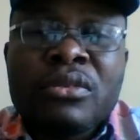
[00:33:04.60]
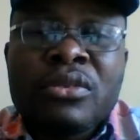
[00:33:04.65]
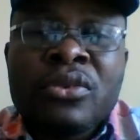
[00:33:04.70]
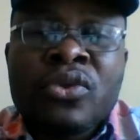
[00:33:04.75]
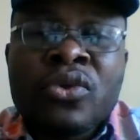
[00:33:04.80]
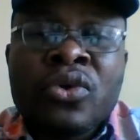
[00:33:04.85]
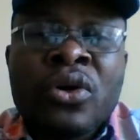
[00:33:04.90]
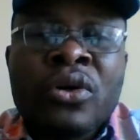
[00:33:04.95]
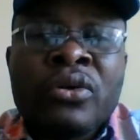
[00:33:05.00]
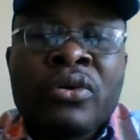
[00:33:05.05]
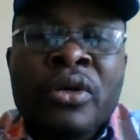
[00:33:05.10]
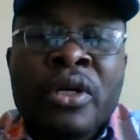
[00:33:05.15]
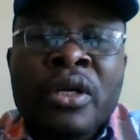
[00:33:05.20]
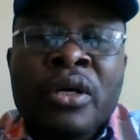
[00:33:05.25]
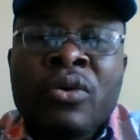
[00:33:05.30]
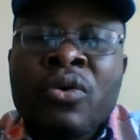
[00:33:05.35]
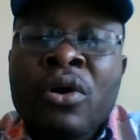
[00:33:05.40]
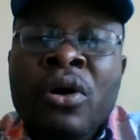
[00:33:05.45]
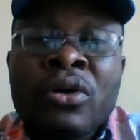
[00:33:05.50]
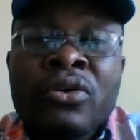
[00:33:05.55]
200
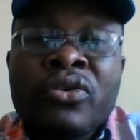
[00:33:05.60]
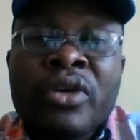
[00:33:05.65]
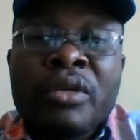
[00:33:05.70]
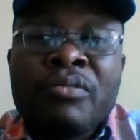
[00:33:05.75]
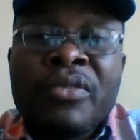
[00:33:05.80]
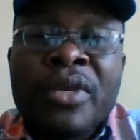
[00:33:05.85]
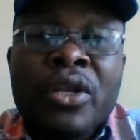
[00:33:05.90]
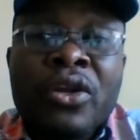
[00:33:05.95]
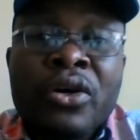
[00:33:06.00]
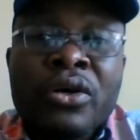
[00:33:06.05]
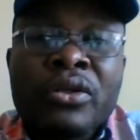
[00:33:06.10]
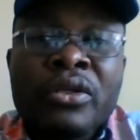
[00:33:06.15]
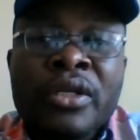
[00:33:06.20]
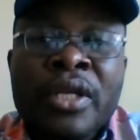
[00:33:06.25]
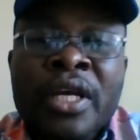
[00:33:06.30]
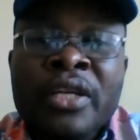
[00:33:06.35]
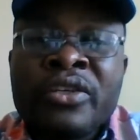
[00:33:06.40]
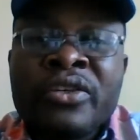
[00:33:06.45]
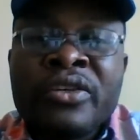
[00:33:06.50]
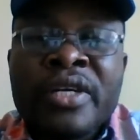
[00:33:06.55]
or 100 million
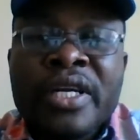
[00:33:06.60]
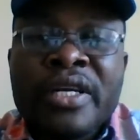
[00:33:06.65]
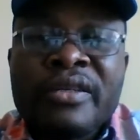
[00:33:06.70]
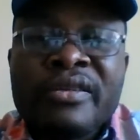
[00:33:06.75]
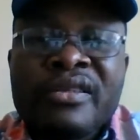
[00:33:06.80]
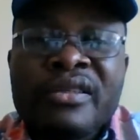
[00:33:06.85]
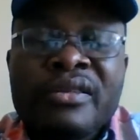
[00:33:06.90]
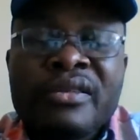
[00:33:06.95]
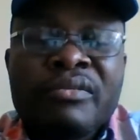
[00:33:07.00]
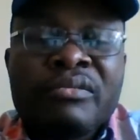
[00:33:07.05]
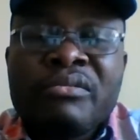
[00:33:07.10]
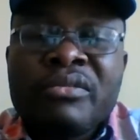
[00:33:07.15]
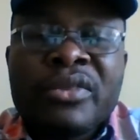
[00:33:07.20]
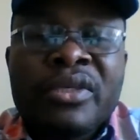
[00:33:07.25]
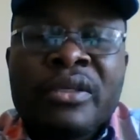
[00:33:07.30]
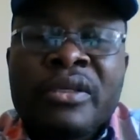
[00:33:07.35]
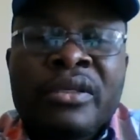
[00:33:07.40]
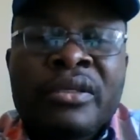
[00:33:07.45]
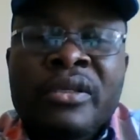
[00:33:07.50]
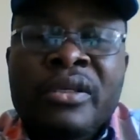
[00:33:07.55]
Nigerians,
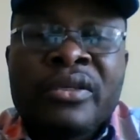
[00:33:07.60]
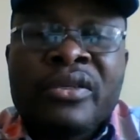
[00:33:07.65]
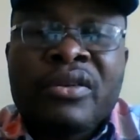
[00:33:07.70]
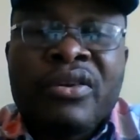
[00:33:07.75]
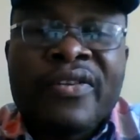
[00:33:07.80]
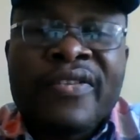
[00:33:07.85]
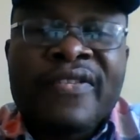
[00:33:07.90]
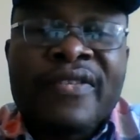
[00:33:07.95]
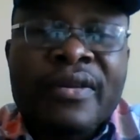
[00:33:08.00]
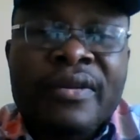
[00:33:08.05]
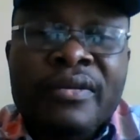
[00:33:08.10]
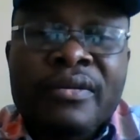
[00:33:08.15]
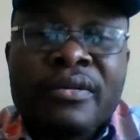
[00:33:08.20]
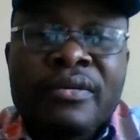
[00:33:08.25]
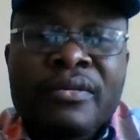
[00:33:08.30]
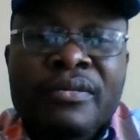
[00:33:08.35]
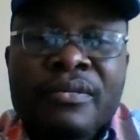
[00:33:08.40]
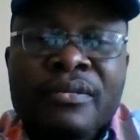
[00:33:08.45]
it's nothing.